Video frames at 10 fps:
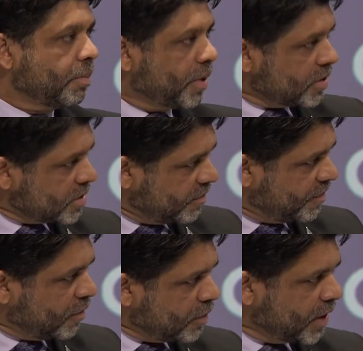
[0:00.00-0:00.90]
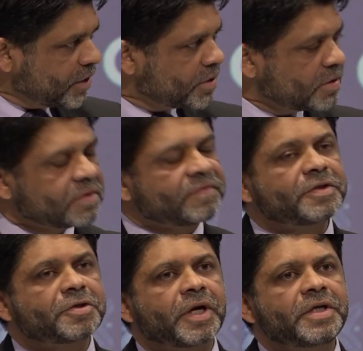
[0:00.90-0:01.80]
Because the foundations of
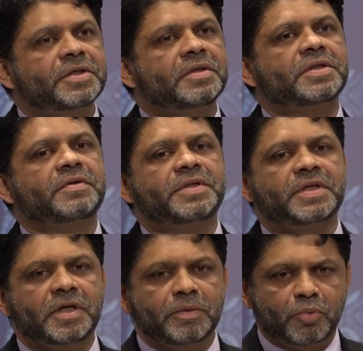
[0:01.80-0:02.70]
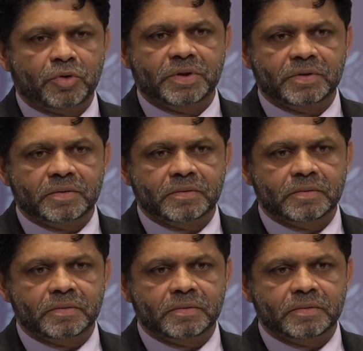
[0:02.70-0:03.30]
education is critically important.